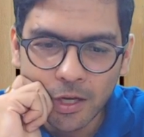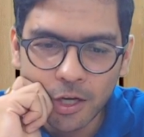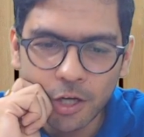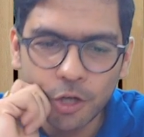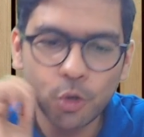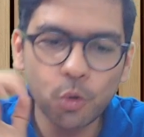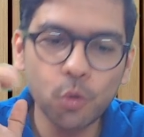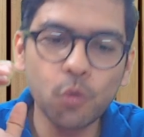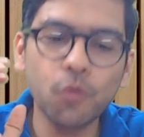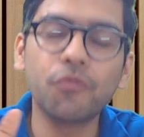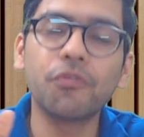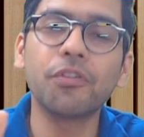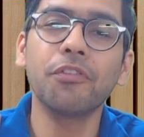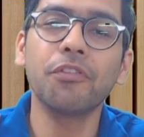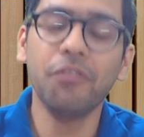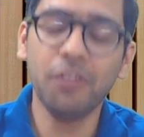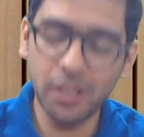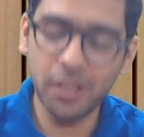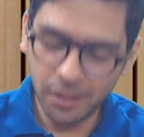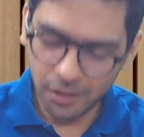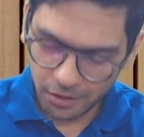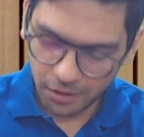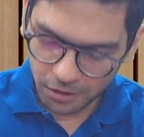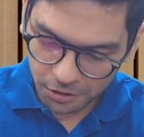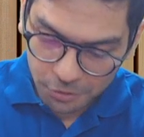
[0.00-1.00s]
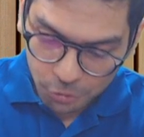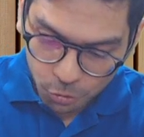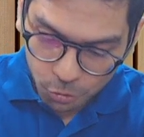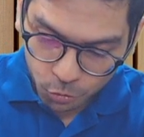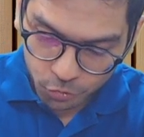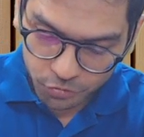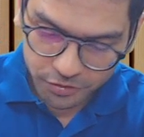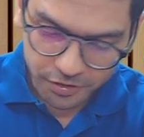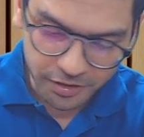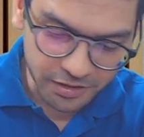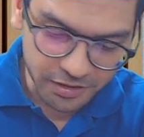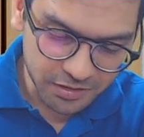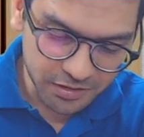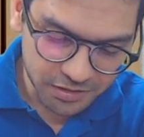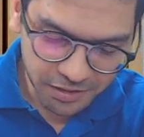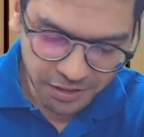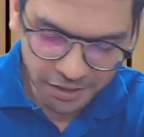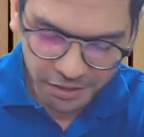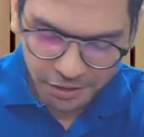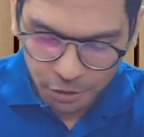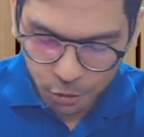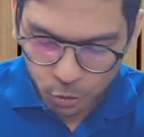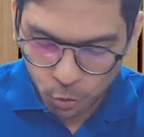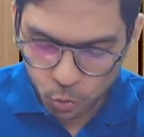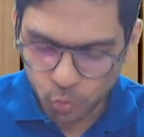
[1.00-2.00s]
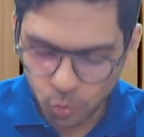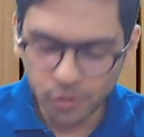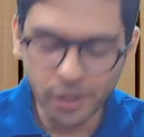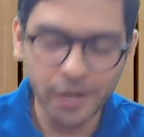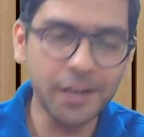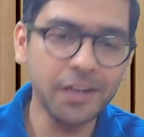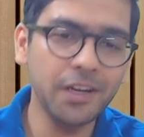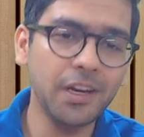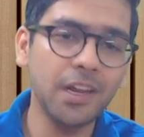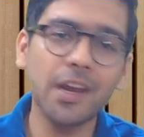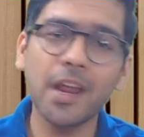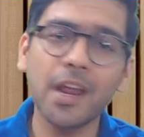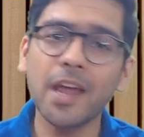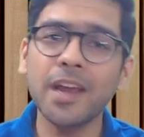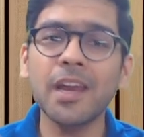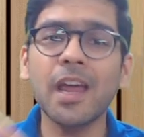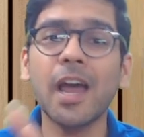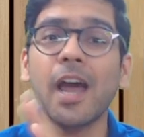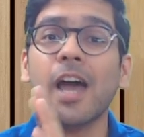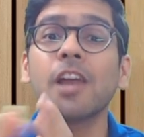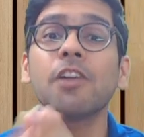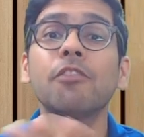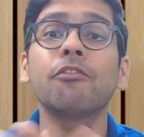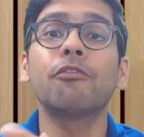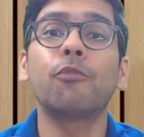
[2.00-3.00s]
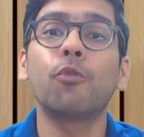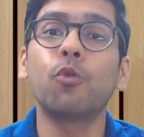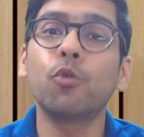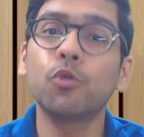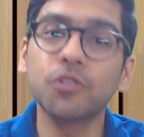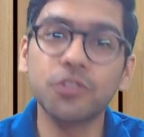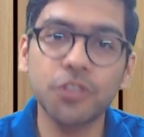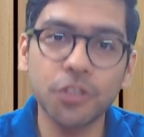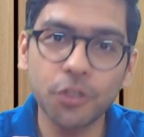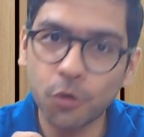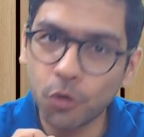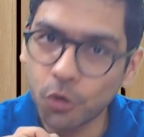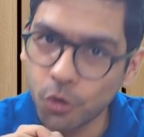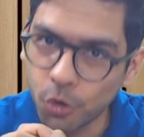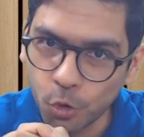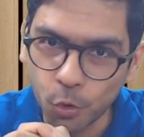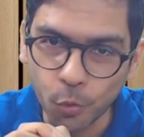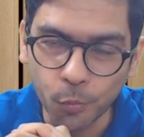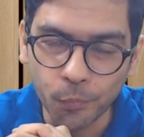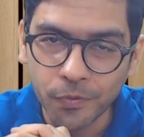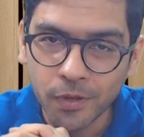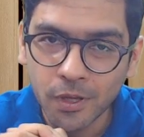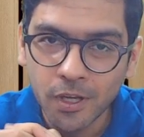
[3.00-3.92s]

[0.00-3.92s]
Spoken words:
250, 260, 299, and 402.